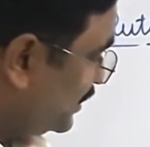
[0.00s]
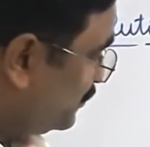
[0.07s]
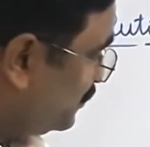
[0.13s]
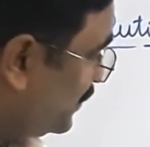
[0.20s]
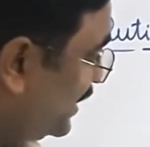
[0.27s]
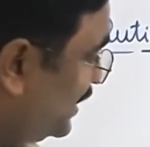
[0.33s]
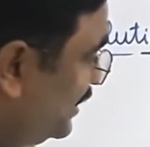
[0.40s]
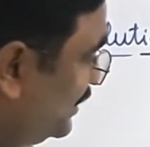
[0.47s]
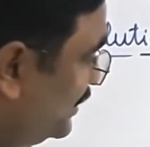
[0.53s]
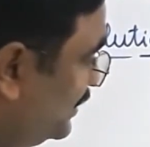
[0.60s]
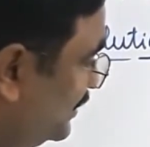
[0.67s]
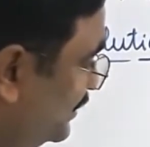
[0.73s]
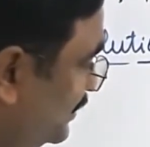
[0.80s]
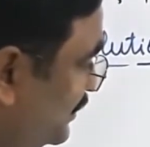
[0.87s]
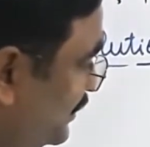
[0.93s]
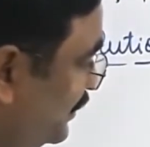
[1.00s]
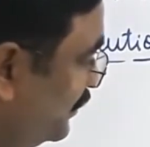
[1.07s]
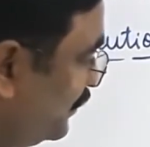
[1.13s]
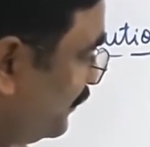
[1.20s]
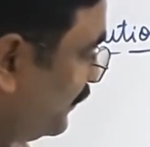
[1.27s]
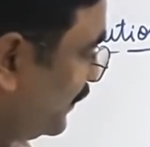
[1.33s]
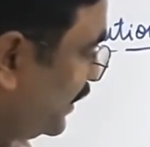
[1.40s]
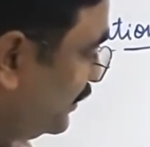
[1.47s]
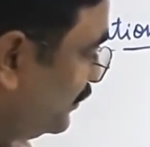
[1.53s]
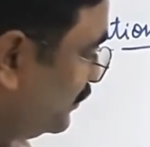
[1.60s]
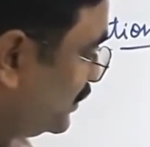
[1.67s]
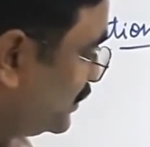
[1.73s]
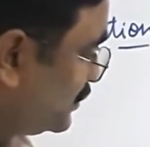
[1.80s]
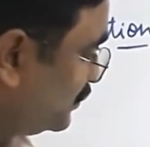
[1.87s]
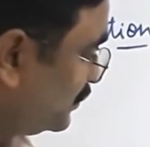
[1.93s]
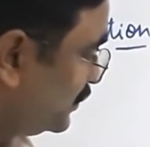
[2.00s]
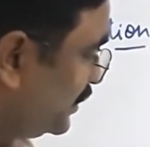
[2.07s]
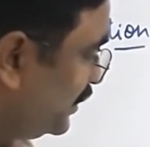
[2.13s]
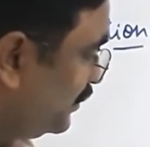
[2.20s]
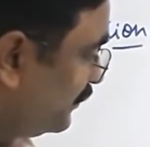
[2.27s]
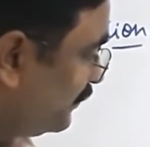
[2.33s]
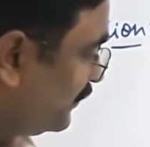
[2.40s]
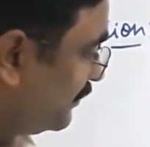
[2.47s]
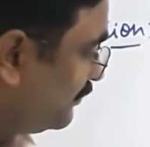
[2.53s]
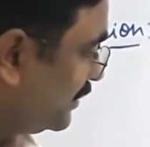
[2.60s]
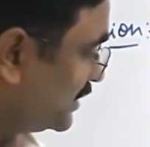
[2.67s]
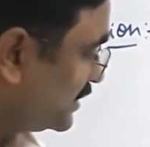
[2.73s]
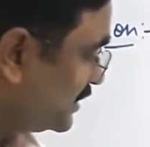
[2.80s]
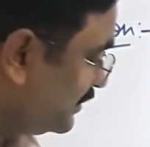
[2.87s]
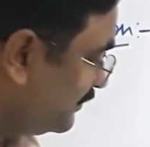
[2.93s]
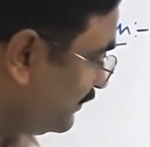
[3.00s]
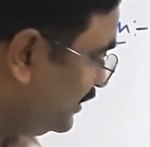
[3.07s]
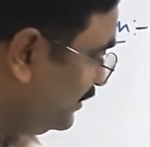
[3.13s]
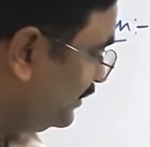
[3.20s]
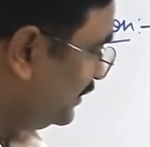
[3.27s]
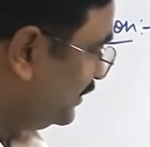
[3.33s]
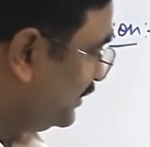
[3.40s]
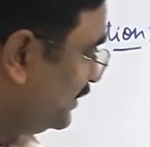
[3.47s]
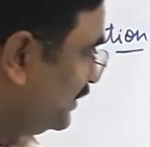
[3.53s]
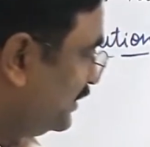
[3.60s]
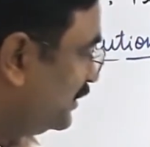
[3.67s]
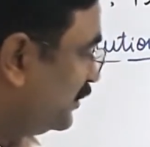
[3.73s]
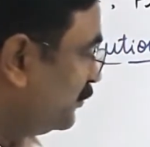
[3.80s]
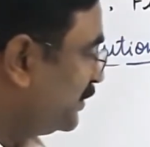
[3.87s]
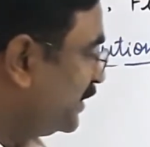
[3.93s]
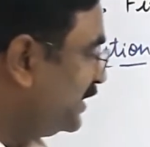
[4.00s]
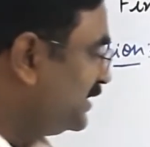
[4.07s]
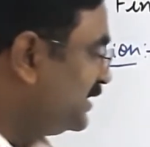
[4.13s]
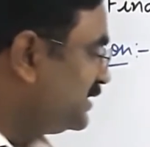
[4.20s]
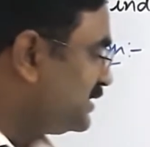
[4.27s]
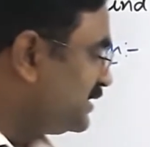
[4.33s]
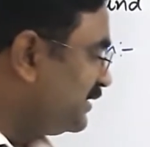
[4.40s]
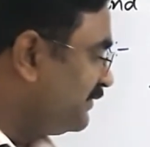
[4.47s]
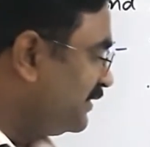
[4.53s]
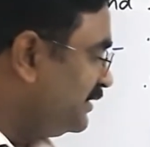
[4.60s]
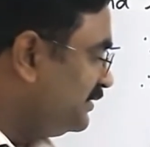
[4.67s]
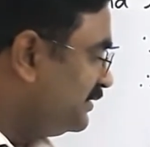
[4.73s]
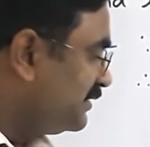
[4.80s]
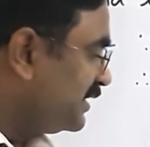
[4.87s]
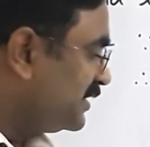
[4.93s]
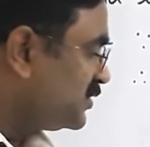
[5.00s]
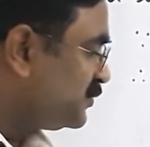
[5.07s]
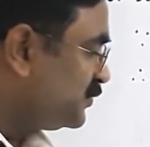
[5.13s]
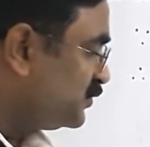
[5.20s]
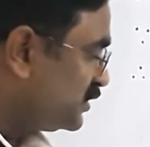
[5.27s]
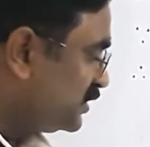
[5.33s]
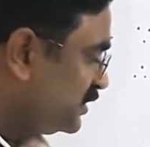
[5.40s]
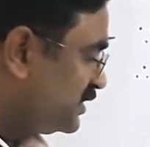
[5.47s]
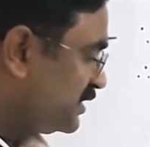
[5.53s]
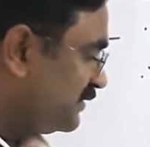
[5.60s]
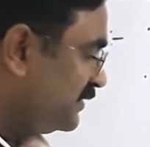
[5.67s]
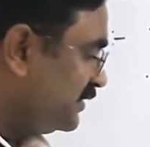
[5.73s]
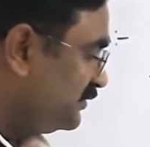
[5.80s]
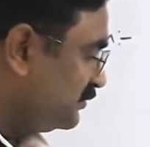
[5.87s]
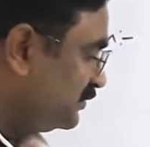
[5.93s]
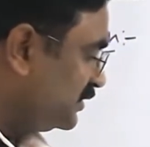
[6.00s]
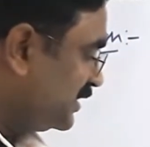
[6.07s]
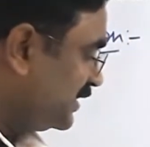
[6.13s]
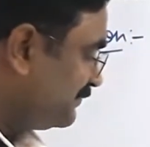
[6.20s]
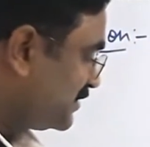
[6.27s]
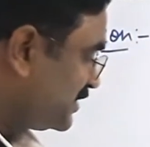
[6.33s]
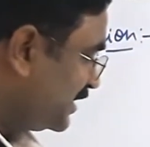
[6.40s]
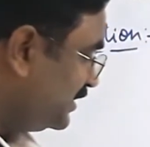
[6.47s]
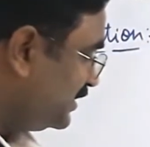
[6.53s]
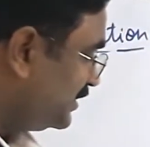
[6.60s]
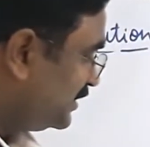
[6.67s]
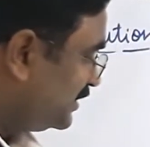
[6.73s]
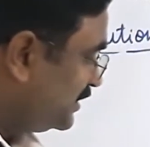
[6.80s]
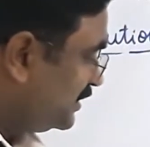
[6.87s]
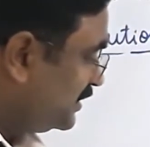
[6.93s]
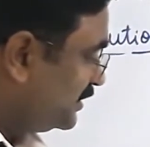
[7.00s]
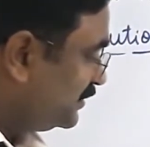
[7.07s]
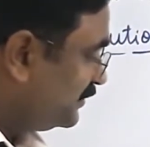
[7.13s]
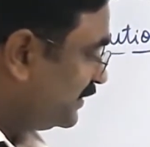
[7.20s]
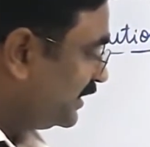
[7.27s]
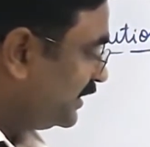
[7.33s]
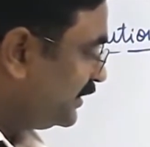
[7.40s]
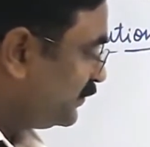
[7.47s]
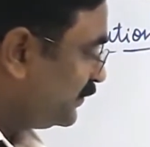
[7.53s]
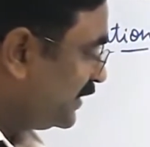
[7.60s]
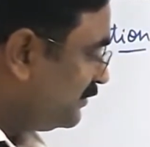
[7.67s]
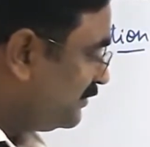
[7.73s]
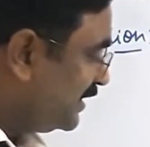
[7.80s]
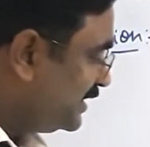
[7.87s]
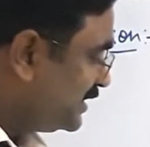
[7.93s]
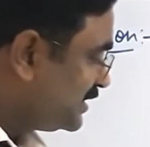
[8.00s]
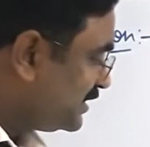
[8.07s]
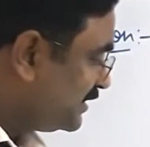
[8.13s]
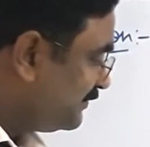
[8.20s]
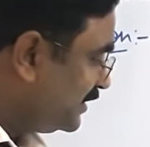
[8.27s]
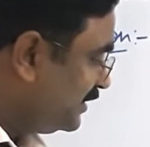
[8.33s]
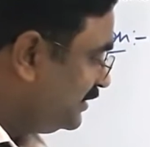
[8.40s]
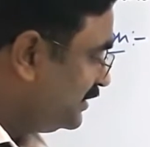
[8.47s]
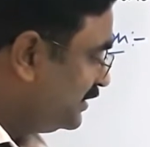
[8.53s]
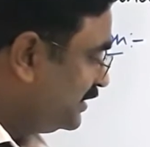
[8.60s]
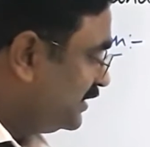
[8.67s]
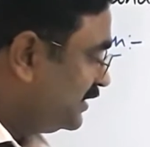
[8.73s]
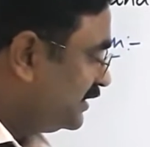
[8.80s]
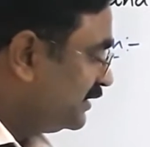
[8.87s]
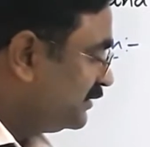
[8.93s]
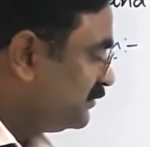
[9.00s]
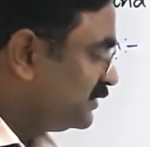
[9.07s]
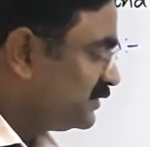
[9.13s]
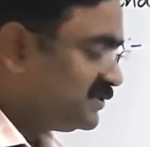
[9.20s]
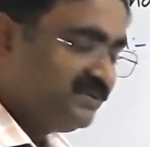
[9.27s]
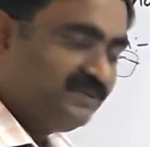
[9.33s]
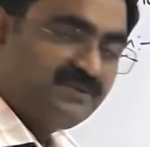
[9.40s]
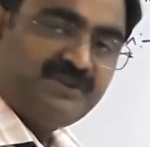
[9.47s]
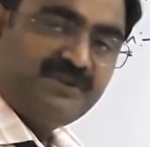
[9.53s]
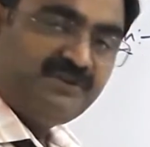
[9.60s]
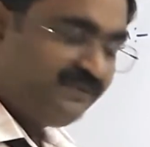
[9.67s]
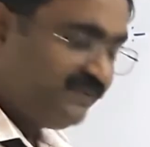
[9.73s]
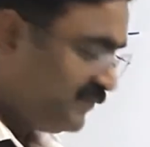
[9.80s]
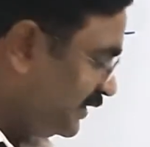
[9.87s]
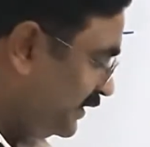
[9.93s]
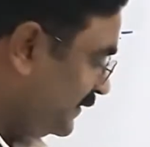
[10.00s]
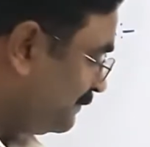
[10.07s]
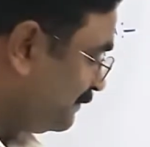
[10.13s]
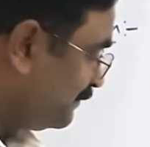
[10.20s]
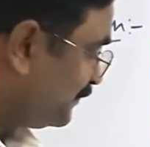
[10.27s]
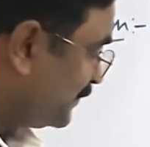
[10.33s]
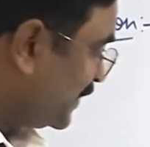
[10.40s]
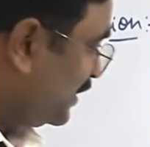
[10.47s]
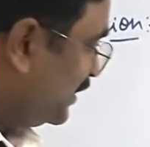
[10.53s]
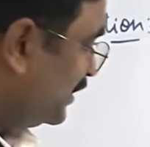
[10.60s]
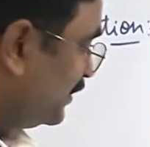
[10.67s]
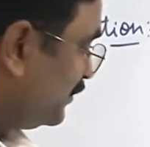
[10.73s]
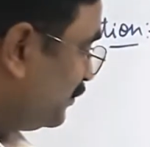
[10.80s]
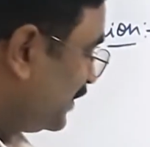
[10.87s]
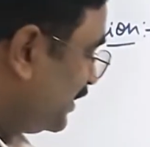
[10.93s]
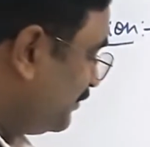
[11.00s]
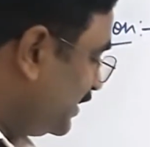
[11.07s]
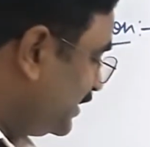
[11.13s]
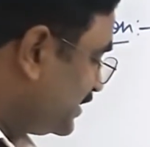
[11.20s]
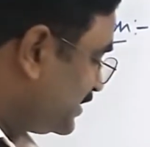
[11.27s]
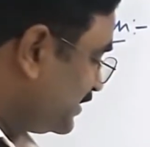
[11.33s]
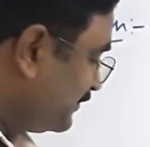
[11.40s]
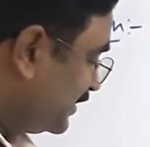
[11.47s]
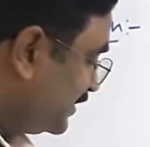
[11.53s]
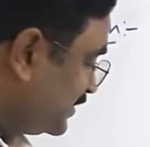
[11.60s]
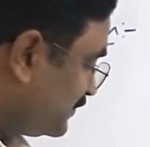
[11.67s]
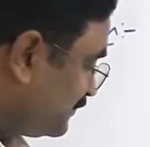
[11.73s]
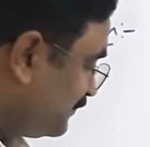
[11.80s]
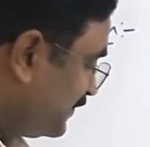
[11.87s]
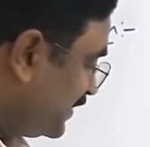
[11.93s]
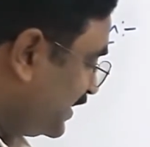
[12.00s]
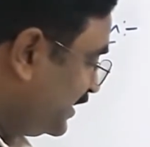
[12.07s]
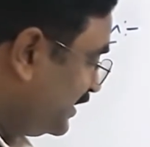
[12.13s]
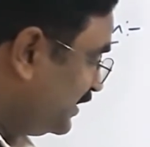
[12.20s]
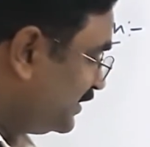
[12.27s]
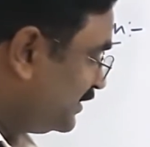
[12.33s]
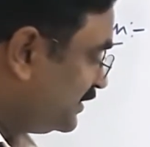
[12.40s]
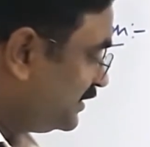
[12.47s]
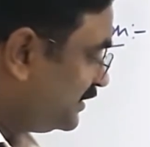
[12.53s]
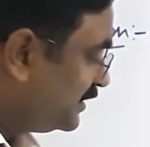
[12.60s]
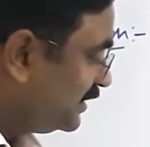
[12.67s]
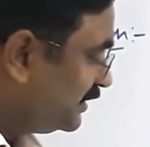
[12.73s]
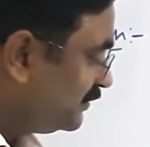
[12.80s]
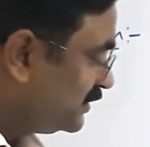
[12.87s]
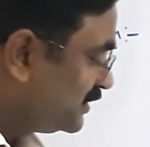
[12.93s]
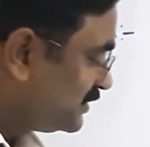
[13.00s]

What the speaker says: 12, 3 of a equals to 3 of a plus 7. Now bring this 7, transpose this 7 to the left side, you will get 12 minus 7 equals to 3 of a. 12 minus 7 is 5 equals to